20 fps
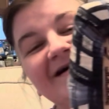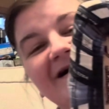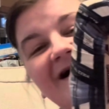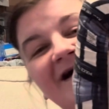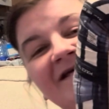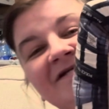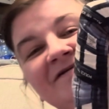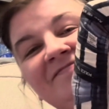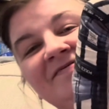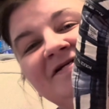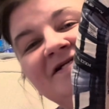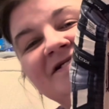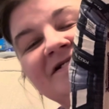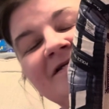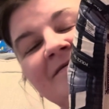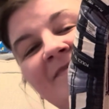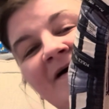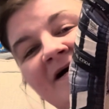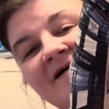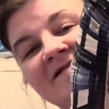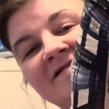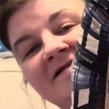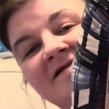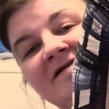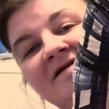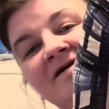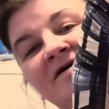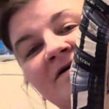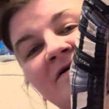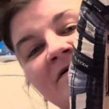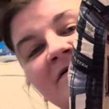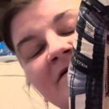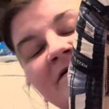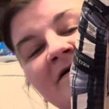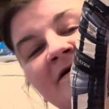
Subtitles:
I did finish the basket here.